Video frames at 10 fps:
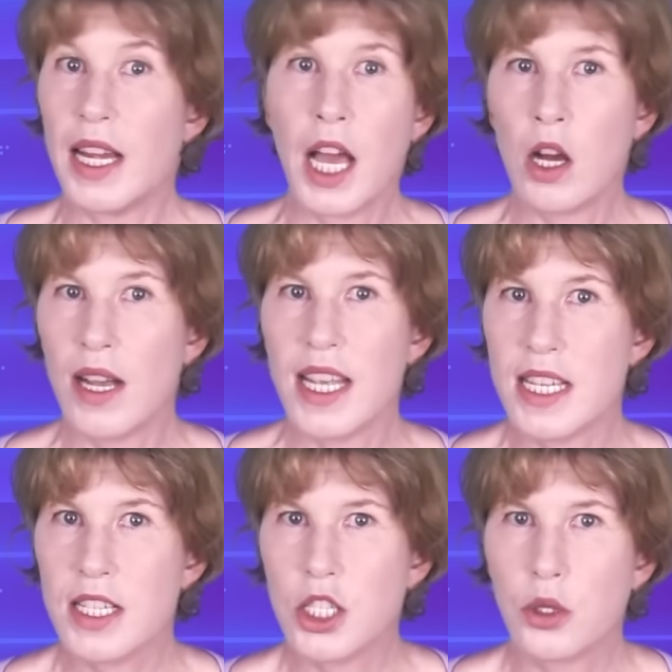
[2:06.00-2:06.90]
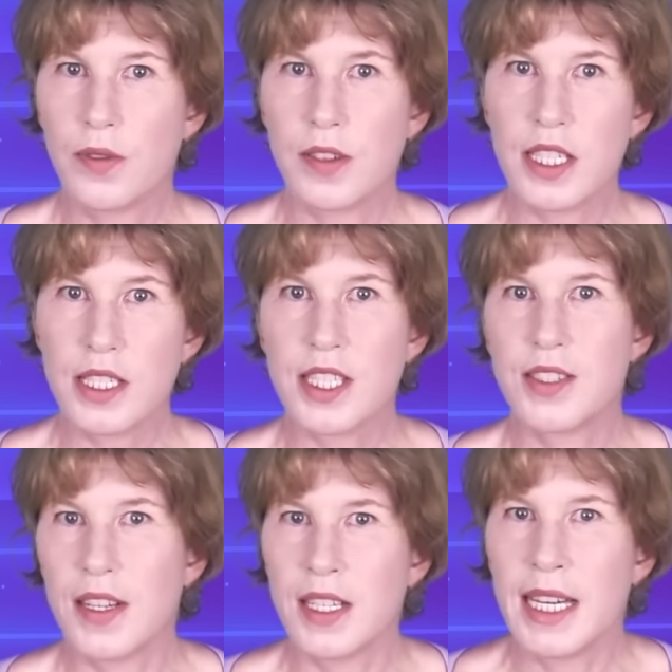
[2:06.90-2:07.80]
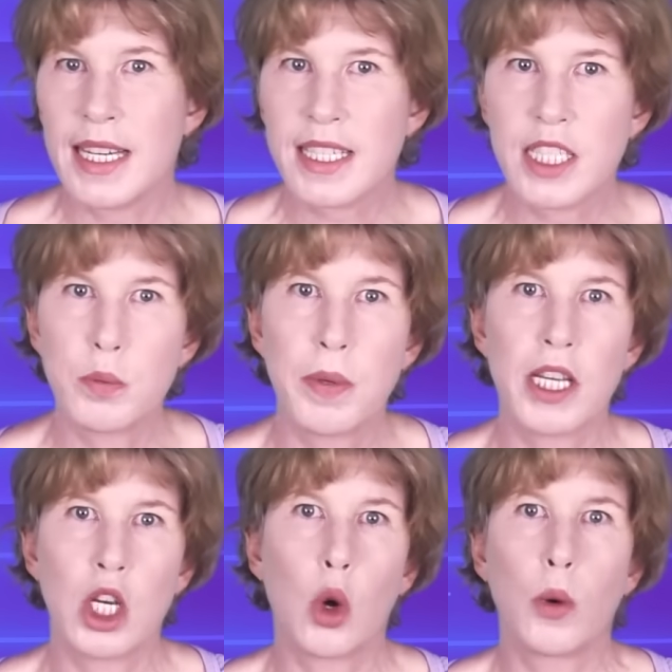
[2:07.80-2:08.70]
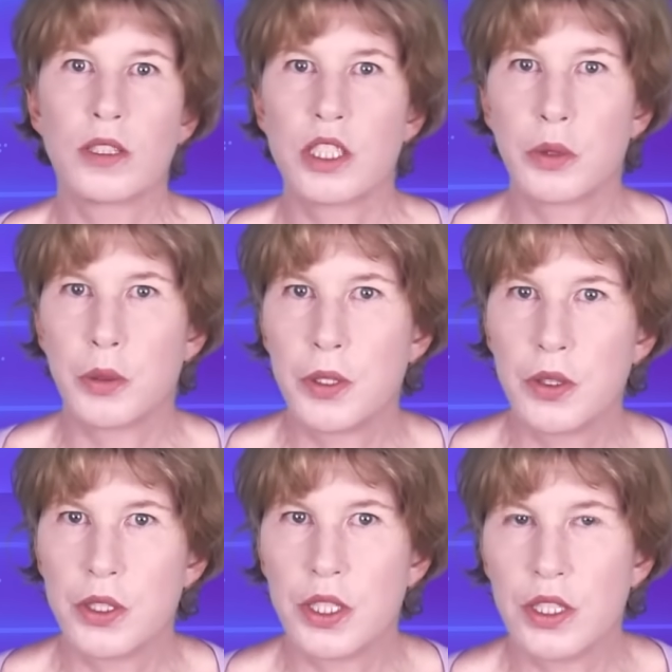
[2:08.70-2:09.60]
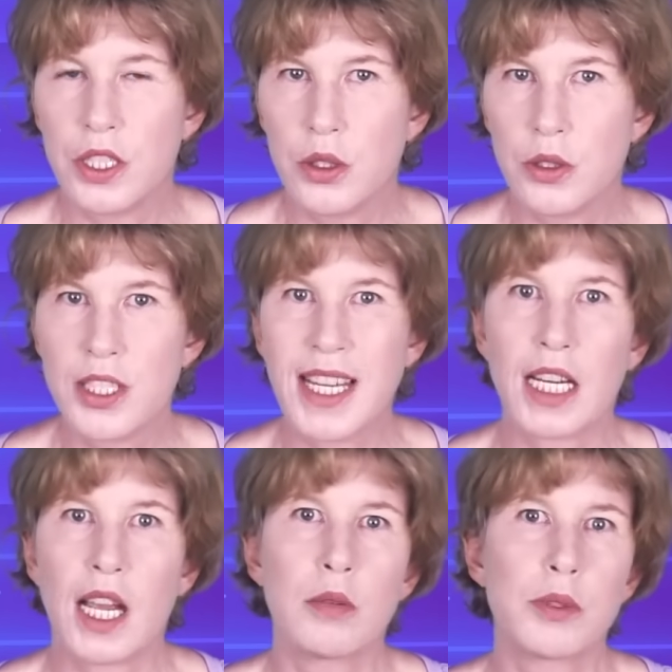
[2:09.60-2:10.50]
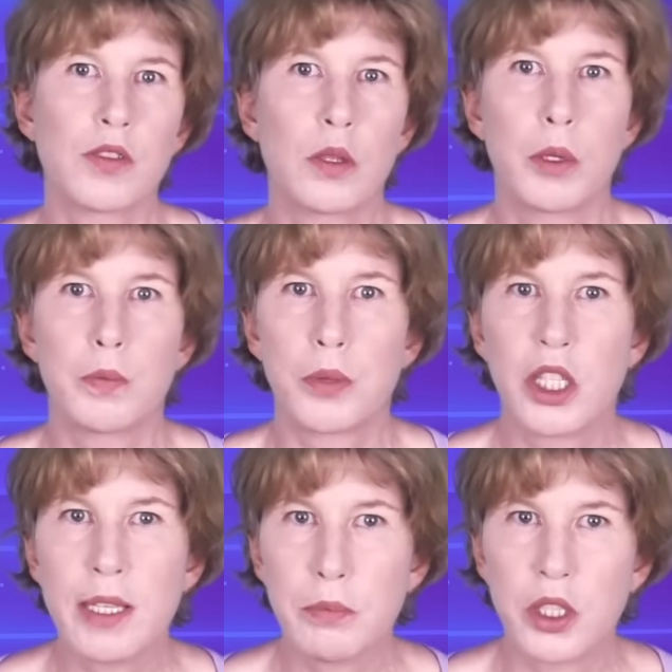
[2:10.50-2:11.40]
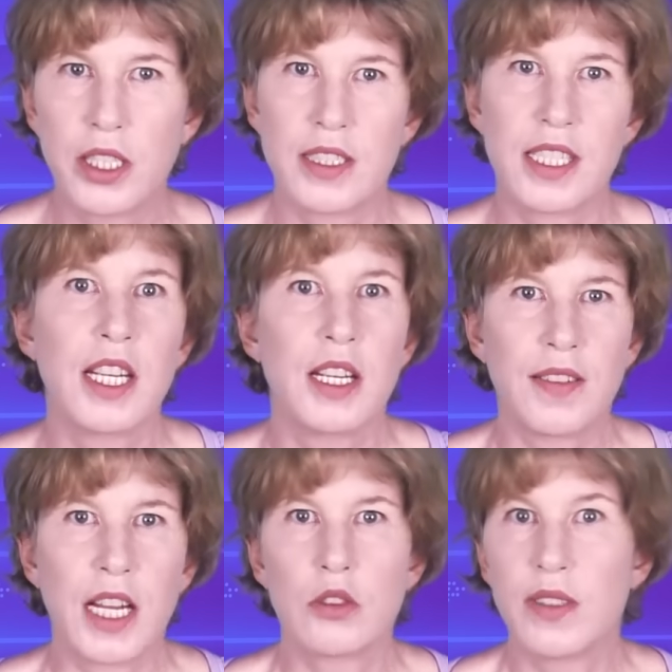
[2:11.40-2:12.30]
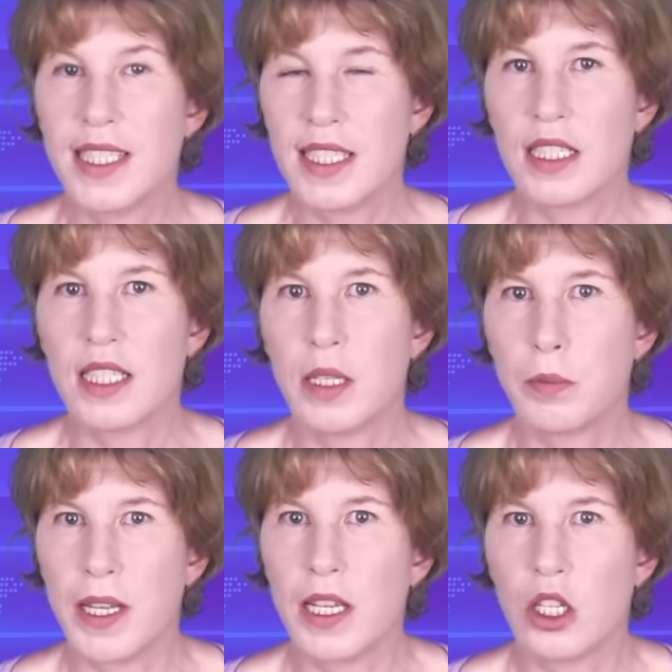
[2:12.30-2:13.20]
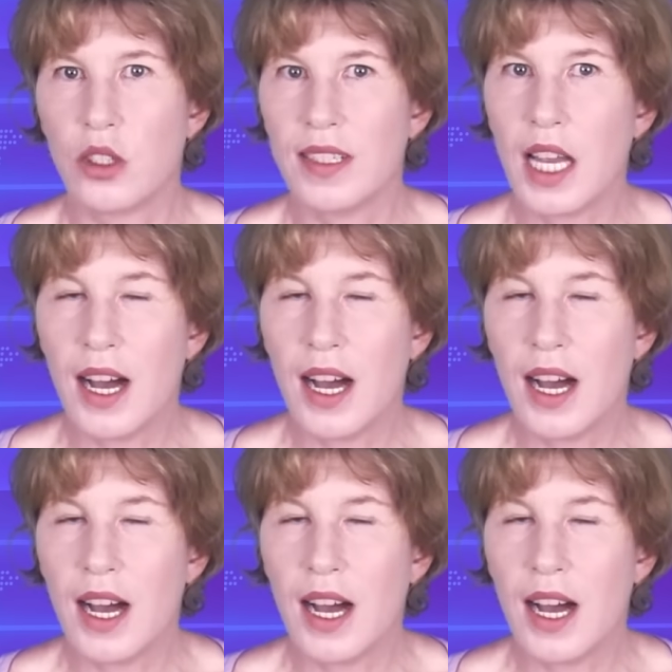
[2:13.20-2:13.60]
Now, add to this the next big quantum computing news that comes from a preprint that recently appeared on the